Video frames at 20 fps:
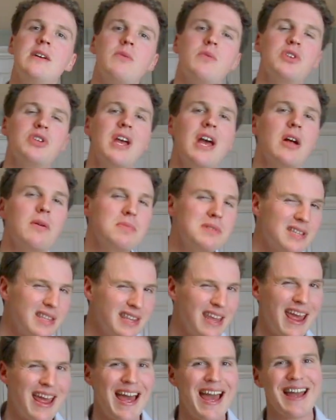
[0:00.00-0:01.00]
which helps
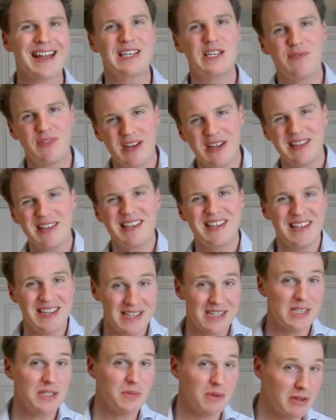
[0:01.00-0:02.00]
activate the
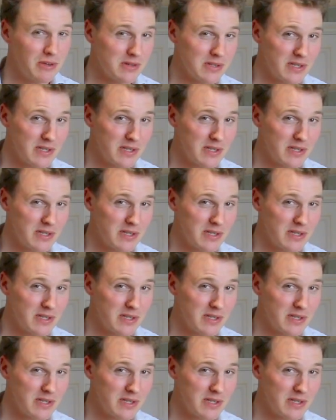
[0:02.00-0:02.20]
yeast when you're